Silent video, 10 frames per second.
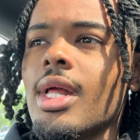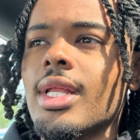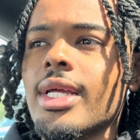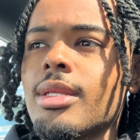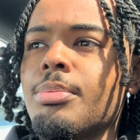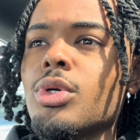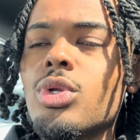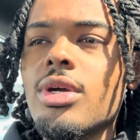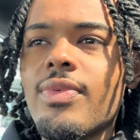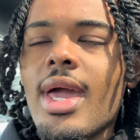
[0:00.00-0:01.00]
Like, the
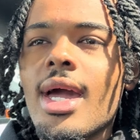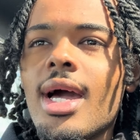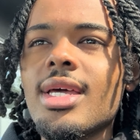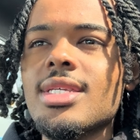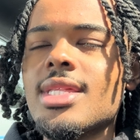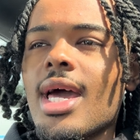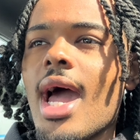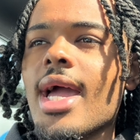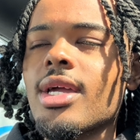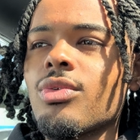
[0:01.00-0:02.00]
beauty of AI is that
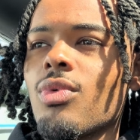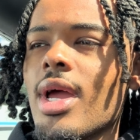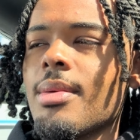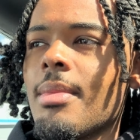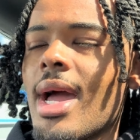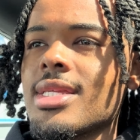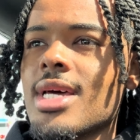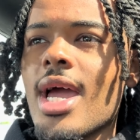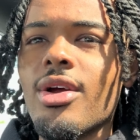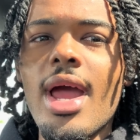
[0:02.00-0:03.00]
I can write my
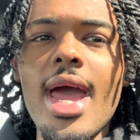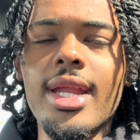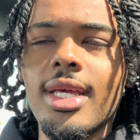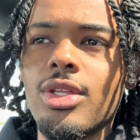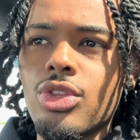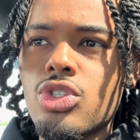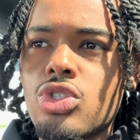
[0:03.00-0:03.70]
entire ad in